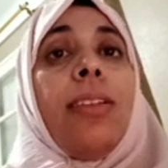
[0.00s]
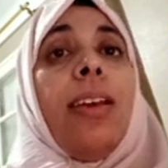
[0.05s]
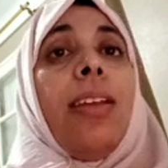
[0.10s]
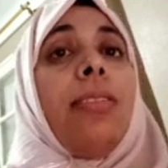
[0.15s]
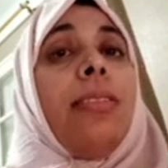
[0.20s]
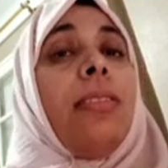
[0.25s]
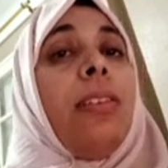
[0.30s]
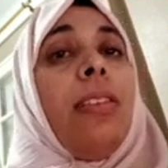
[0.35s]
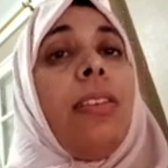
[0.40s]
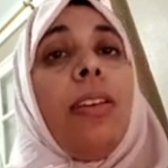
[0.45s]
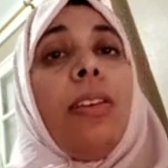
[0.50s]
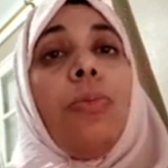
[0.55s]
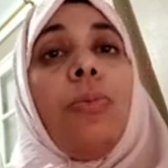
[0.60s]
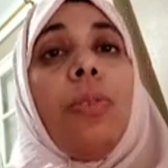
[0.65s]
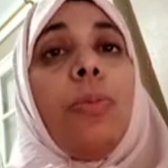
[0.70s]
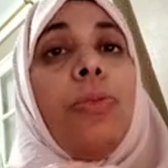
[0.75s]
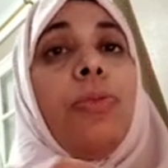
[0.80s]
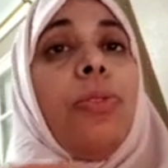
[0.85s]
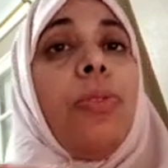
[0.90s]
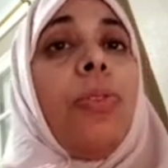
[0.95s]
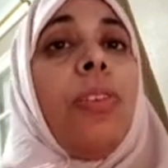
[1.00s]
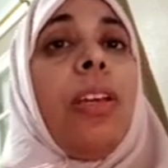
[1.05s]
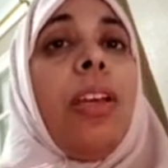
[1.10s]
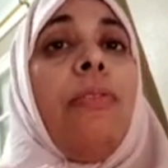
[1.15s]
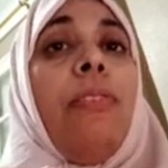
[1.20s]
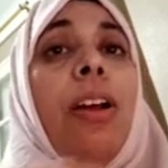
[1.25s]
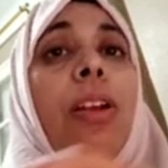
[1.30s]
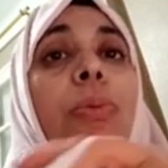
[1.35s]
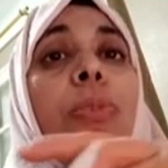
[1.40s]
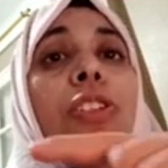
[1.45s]
and then we move to the
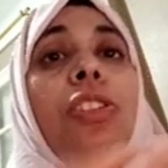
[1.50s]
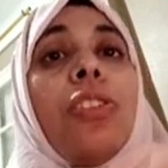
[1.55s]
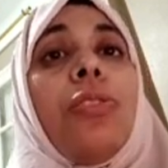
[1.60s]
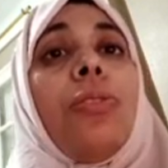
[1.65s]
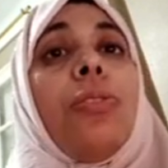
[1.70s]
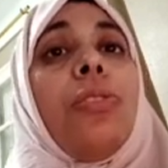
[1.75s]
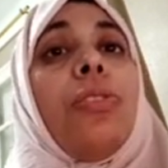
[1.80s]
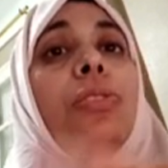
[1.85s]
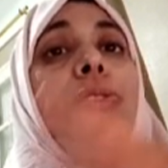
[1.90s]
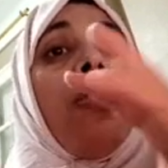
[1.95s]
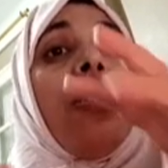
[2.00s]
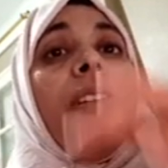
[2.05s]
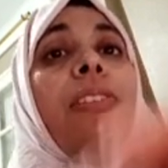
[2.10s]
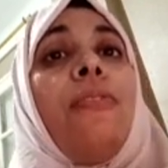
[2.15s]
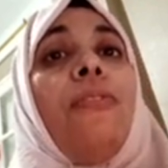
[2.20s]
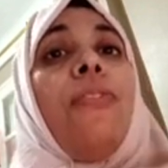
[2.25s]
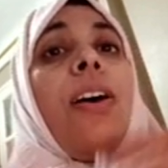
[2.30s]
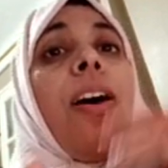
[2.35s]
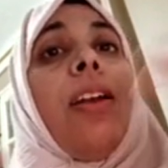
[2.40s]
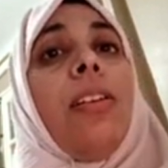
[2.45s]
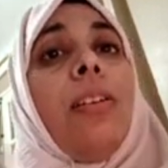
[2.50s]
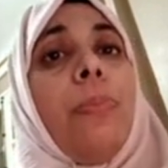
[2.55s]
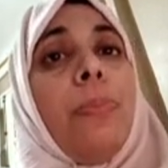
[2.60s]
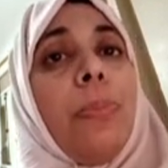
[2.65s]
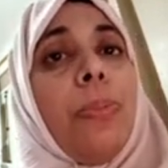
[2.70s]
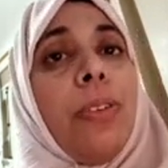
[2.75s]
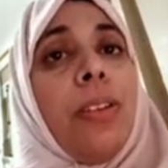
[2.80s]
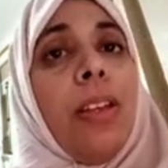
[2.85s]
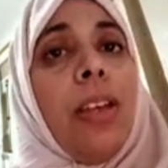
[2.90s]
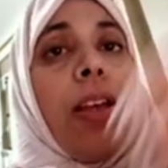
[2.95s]
evaluation in order to develop
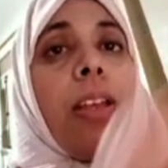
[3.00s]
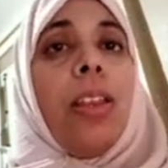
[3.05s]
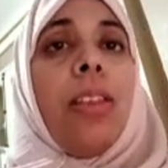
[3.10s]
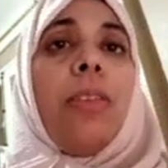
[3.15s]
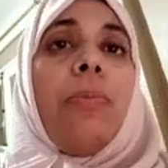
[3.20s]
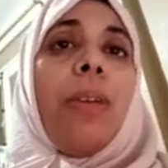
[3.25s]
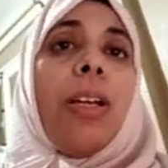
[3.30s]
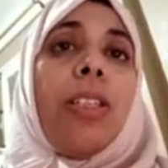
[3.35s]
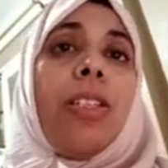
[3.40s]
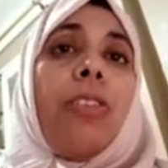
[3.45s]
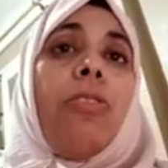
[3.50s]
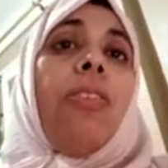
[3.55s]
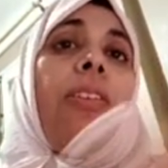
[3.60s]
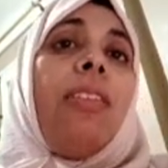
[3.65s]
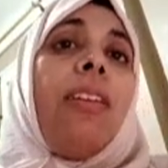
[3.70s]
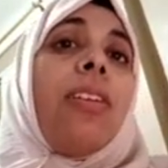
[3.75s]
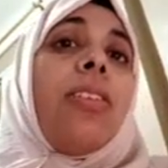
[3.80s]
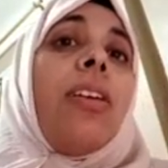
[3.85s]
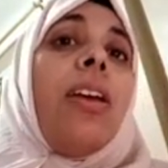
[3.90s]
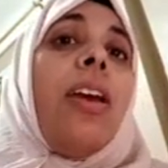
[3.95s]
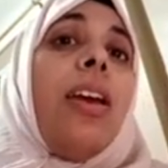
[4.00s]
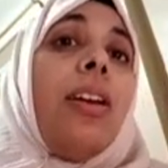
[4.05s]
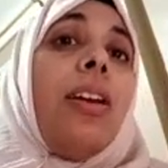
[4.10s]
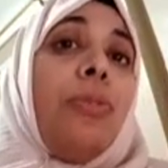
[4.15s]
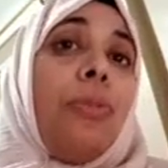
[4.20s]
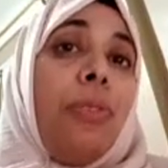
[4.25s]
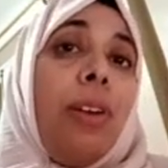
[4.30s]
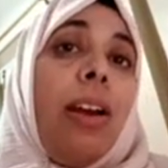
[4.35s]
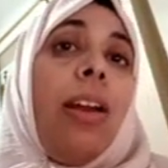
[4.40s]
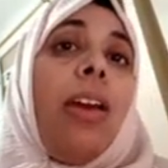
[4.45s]
the material that
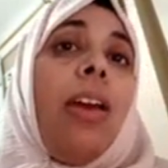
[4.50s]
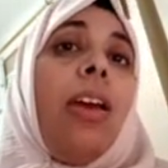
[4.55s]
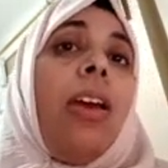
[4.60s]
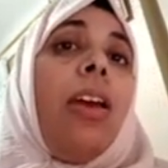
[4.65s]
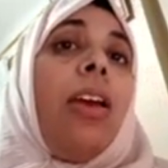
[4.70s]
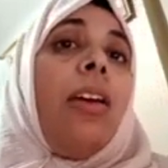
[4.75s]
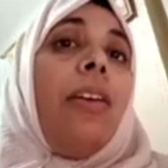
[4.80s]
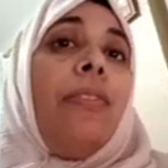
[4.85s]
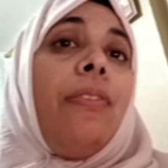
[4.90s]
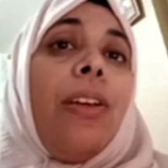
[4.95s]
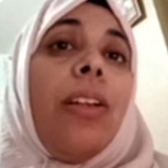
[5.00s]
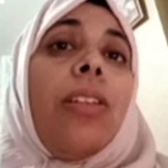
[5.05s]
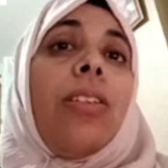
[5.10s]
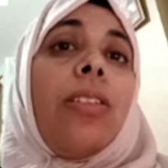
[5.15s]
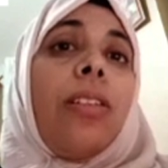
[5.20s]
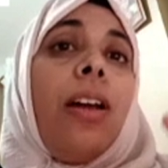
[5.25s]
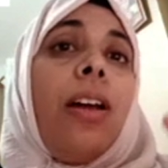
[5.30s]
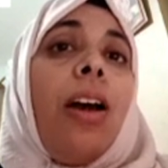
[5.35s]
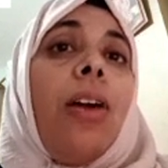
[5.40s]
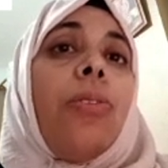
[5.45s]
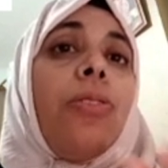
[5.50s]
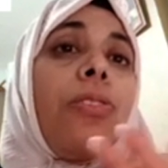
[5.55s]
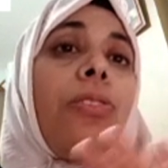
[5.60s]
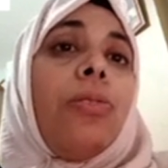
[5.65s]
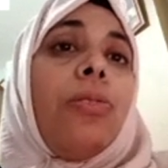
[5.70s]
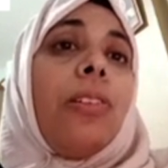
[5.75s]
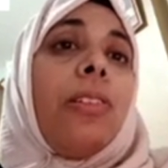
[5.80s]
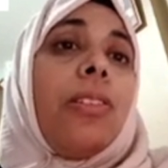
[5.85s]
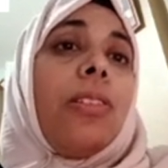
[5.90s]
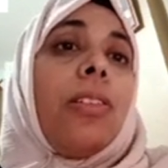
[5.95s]
really fits our
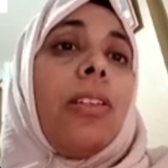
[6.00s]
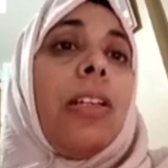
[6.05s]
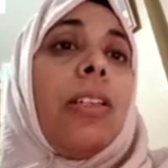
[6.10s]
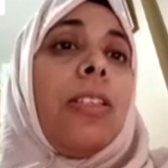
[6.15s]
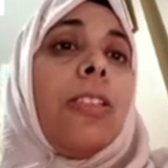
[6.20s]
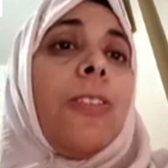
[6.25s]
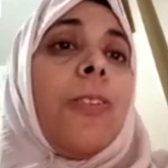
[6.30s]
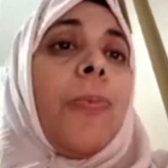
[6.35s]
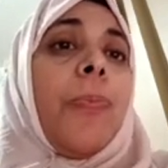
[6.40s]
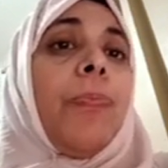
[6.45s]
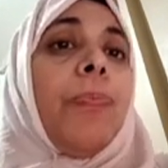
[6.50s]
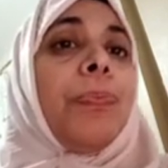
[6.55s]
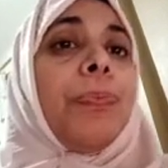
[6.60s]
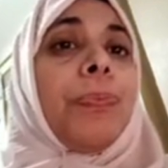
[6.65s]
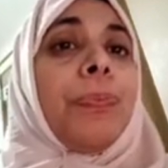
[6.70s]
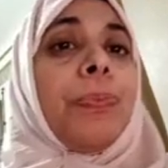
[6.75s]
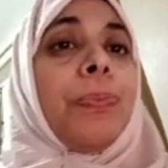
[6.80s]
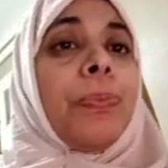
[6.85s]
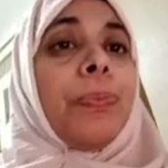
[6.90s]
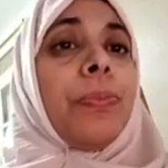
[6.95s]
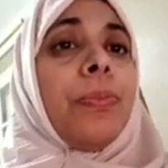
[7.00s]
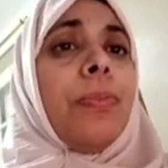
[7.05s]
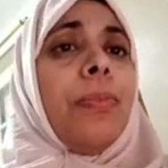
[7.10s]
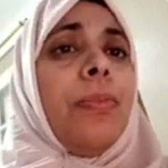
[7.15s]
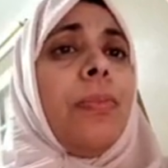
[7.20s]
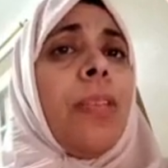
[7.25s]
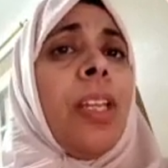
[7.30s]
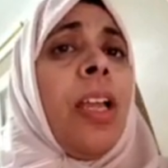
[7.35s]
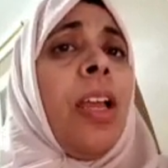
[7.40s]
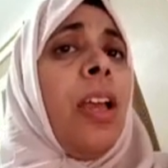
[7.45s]
students' needs.
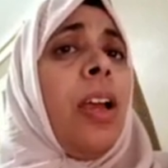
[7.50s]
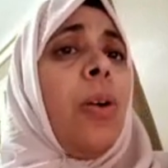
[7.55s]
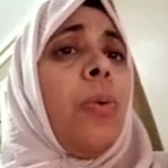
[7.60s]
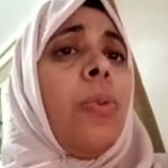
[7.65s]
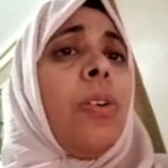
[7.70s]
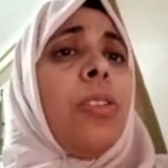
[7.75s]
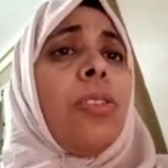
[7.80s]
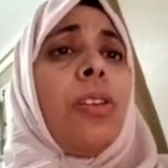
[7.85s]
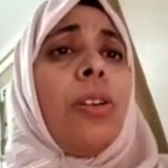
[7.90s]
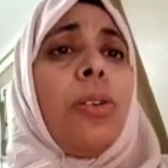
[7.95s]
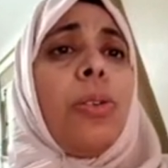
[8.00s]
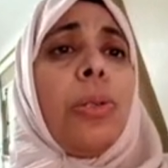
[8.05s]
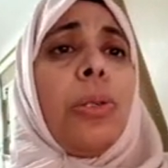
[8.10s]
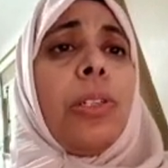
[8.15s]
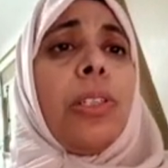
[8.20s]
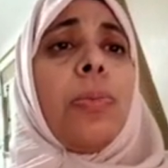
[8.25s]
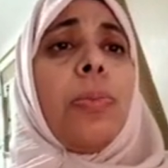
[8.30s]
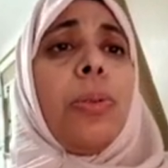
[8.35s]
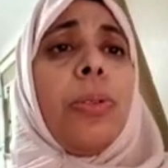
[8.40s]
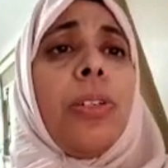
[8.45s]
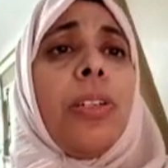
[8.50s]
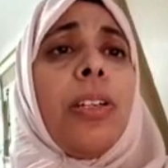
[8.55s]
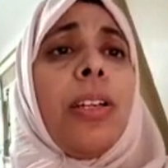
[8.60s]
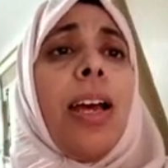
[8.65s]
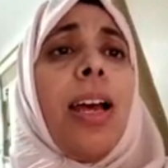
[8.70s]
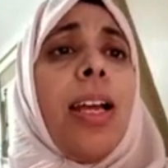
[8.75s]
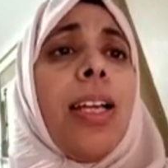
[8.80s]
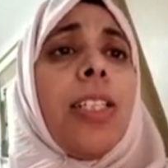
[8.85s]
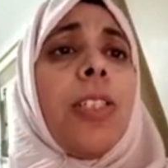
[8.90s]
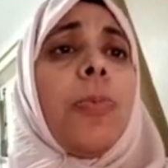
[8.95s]
Once a course book
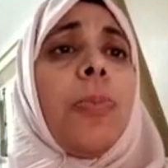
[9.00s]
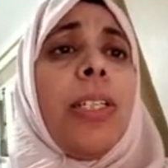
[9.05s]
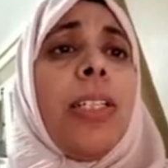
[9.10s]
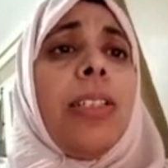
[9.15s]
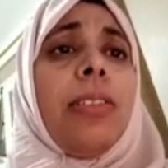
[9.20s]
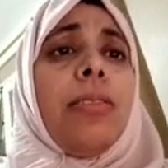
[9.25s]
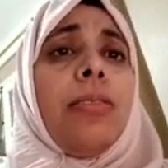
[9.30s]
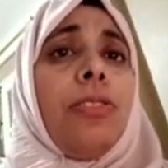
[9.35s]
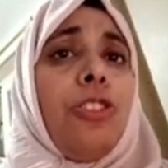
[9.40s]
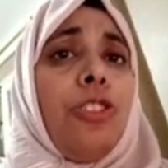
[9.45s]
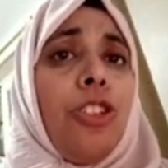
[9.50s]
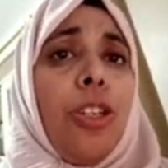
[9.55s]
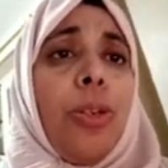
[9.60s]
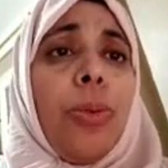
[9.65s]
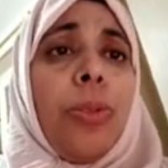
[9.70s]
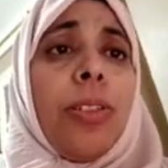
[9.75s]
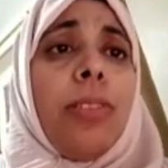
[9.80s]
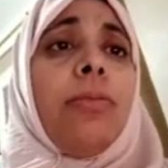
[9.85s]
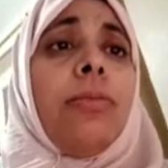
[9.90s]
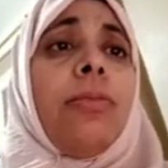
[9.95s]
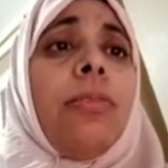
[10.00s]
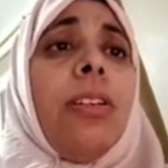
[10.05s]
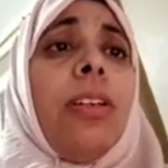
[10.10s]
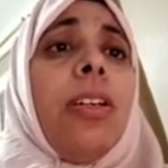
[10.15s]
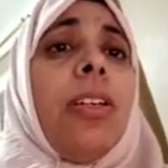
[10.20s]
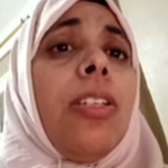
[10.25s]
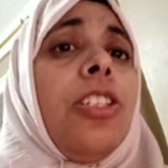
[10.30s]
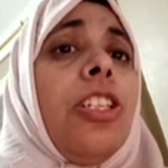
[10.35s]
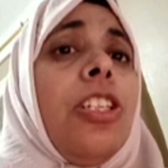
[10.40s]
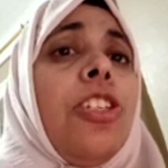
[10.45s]
has been chosen,
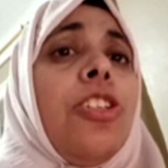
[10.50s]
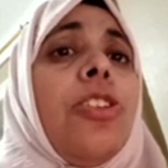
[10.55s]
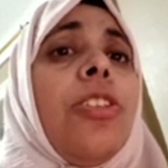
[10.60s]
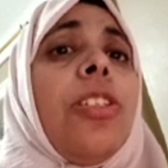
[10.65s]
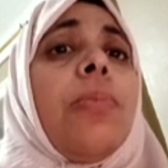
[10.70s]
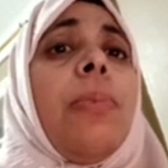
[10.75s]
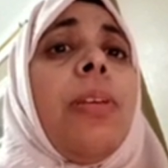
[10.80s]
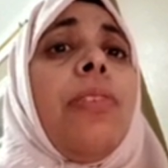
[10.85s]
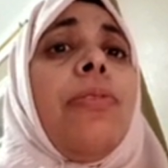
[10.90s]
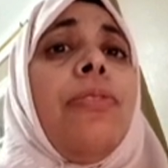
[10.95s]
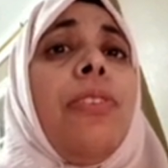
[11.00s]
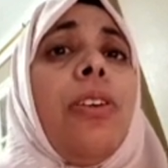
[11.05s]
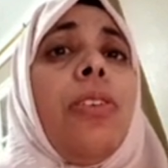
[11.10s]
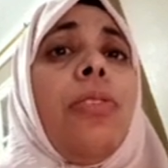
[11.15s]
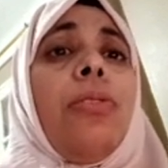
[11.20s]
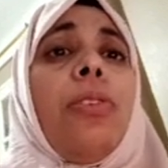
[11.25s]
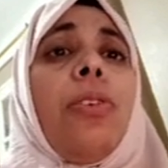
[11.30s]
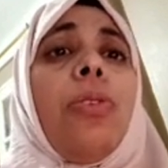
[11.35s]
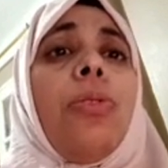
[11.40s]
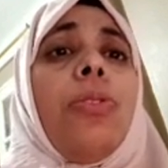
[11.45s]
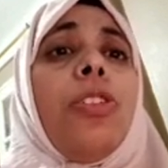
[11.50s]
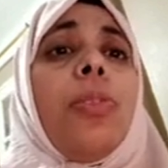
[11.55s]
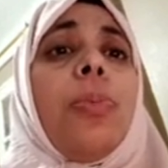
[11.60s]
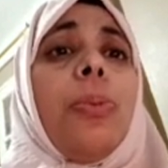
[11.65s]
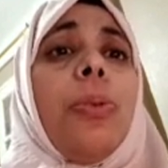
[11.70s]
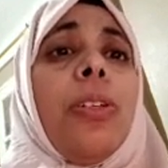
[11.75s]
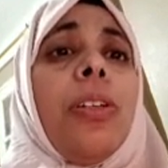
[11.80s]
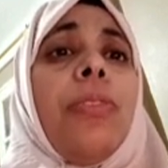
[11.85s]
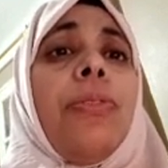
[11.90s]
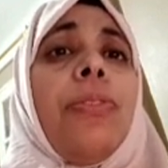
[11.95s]
teachers may follow the course
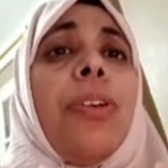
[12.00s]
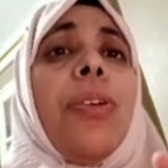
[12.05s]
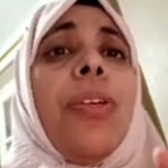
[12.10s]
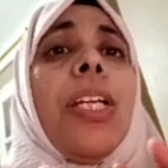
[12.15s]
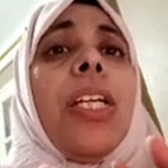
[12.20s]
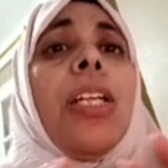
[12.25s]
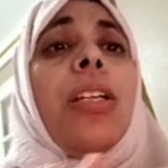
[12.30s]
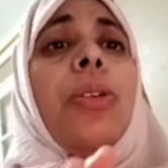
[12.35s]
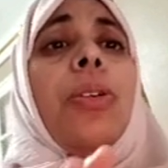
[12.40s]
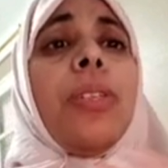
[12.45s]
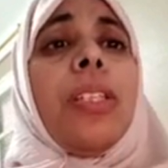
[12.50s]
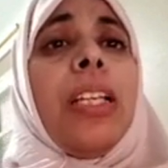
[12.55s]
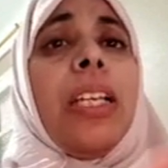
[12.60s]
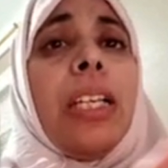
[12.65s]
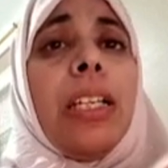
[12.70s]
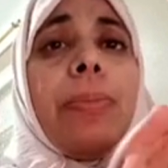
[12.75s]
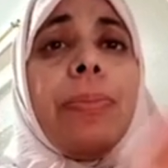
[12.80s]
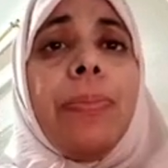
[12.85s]
book very closely,